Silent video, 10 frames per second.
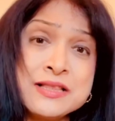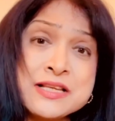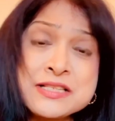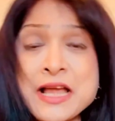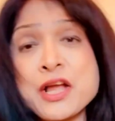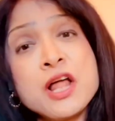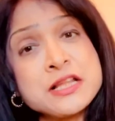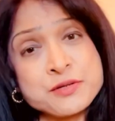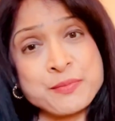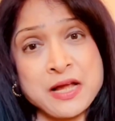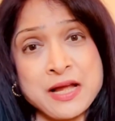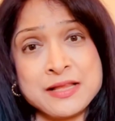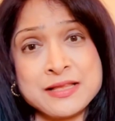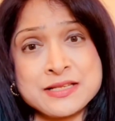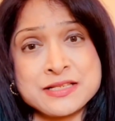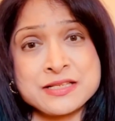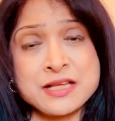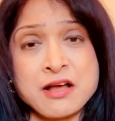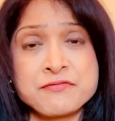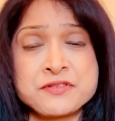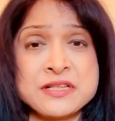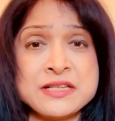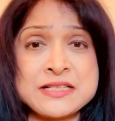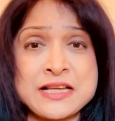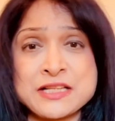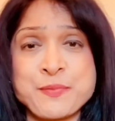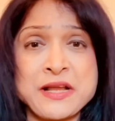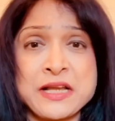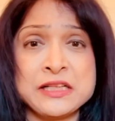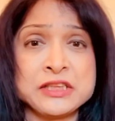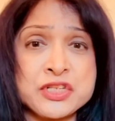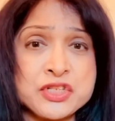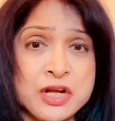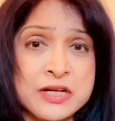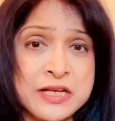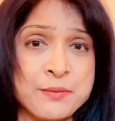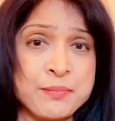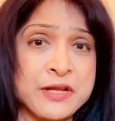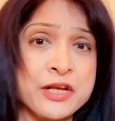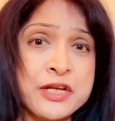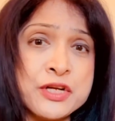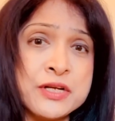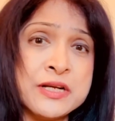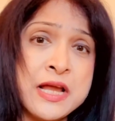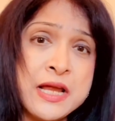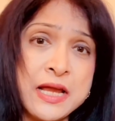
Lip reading: The psychology behind this is often these expectations are deeply rooted